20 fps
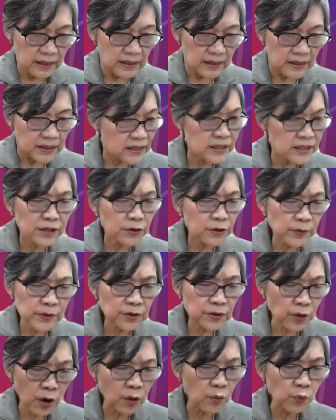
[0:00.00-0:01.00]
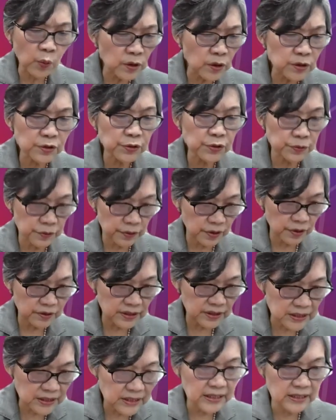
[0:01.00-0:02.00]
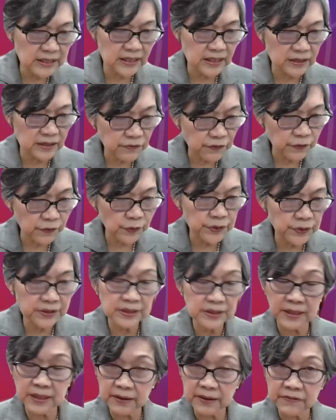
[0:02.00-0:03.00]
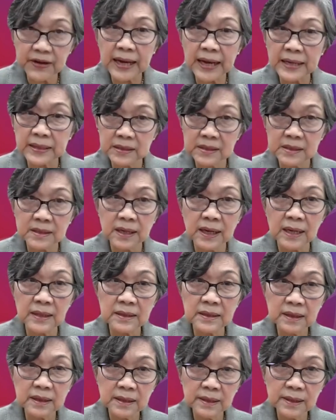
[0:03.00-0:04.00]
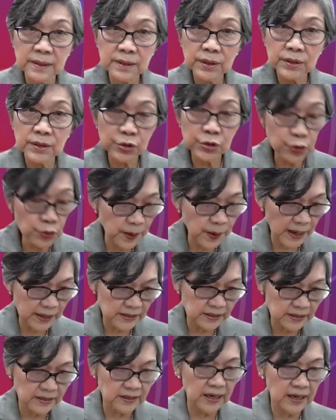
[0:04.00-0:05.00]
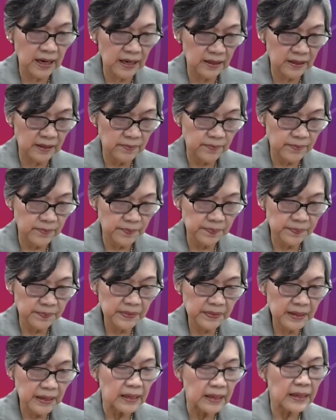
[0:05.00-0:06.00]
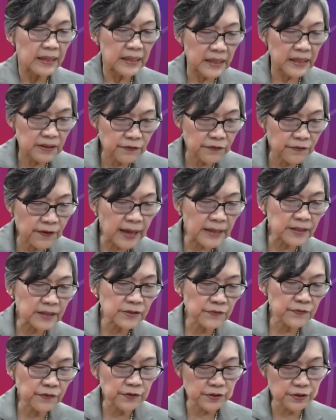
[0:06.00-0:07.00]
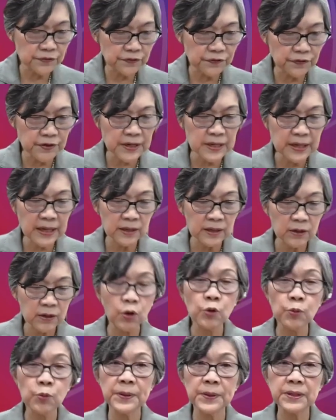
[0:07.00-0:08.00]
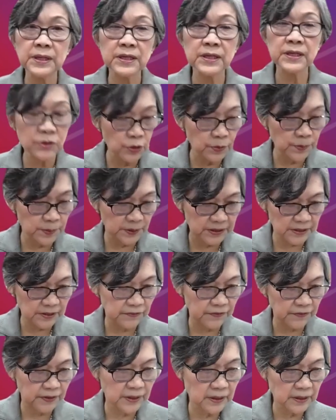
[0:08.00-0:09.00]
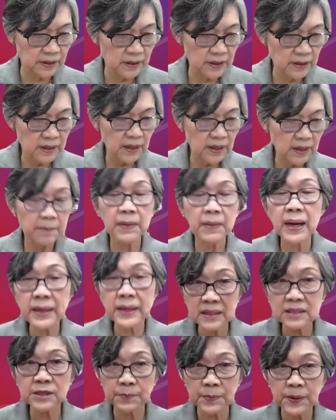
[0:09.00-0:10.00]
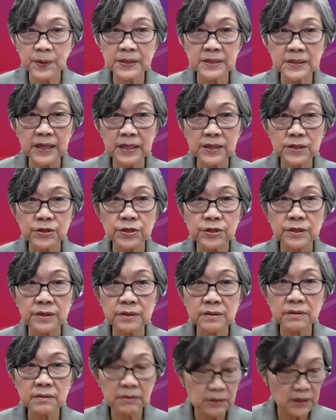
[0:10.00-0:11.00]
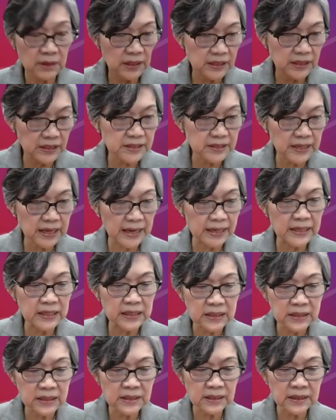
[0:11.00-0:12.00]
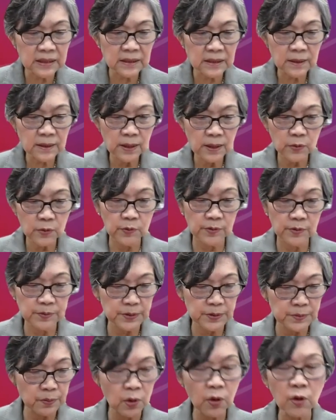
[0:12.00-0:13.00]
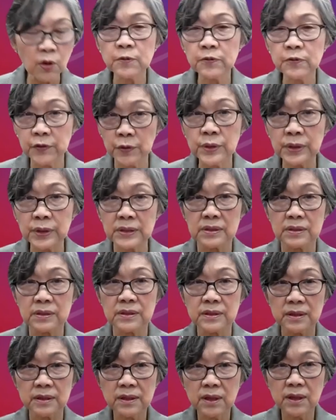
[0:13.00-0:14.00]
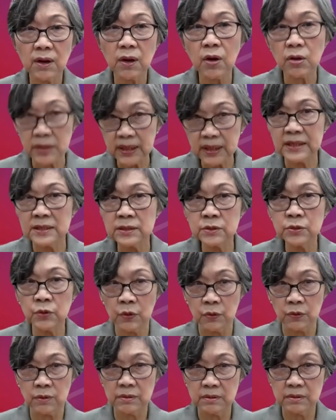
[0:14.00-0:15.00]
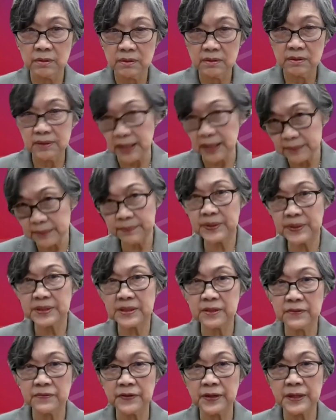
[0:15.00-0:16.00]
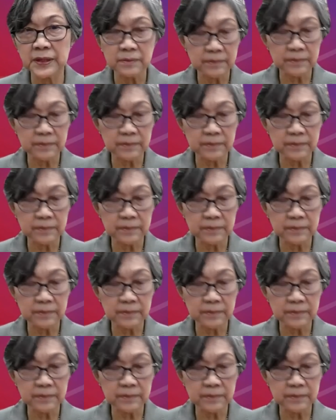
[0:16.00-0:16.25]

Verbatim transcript: India will not want to concede influence in Afghanistan to Pakistan. In fact, for the free and open Indo Pacific, my expectation is that India will be more focused on Indo than Pacific.